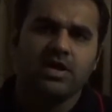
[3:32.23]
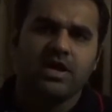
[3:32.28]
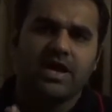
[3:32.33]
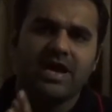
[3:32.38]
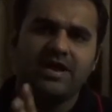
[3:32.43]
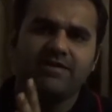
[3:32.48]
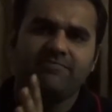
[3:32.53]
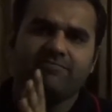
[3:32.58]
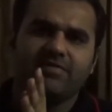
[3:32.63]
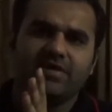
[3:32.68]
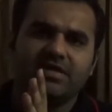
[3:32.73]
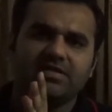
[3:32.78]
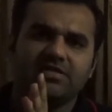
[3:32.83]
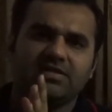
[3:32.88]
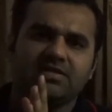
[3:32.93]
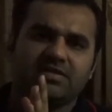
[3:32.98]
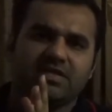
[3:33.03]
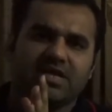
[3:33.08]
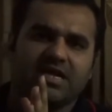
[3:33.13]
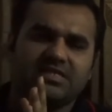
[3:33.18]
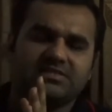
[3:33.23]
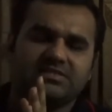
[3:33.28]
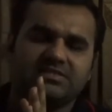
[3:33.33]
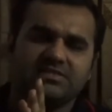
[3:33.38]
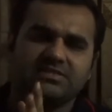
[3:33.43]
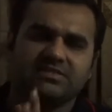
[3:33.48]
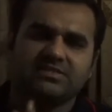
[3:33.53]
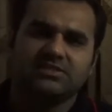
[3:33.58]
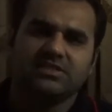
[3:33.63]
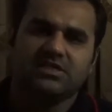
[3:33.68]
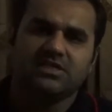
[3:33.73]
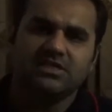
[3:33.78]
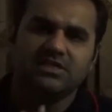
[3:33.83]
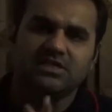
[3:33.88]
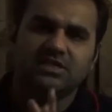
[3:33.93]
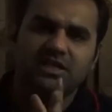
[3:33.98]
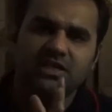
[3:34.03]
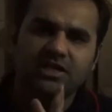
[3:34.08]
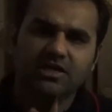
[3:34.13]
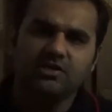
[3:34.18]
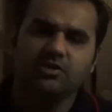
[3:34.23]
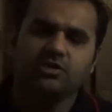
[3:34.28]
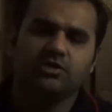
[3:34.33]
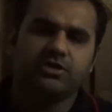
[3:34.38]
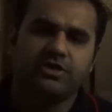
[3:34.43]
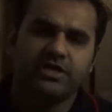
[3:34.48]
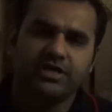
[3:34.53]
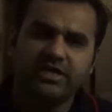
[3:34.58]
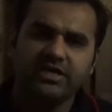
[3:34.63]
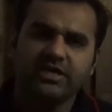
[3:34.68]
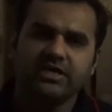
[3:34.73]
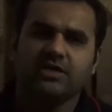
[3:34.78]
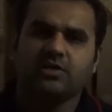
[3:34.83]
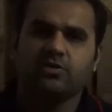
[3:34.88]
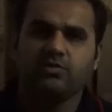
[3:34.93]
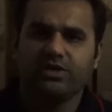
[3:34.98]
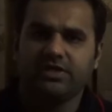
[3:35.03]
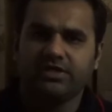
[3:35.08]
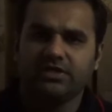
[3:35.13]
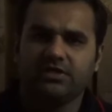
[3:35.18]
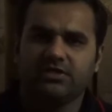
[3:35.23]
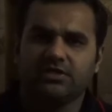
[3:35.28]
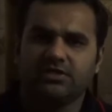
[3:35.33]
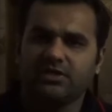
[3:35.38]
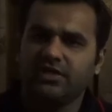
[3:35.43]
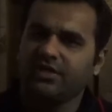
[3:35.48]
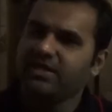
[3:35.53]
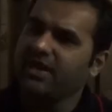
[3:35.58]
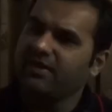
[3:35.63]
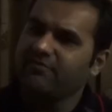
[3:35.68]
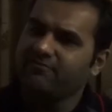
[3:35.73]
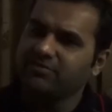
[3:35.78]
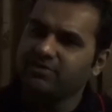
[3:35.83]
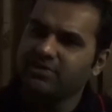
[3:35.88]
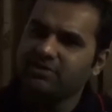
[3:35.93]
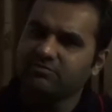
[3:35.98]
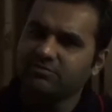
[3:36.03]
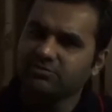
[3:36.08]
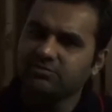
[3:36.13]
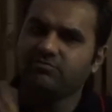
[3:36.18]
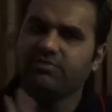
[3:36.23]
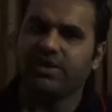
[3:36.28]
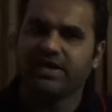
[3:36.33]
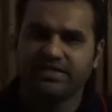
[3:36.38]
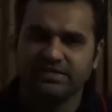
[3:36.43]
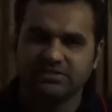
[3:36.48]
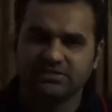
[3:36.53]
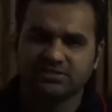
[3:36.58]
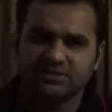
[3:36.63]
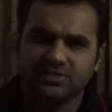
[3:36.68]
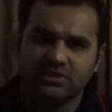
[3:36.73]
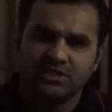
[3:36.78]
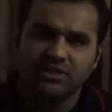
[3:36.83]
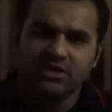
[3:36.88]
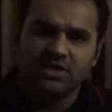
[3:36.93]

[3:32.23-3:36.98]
And when the tranches turned delinquent, then everything was vanished.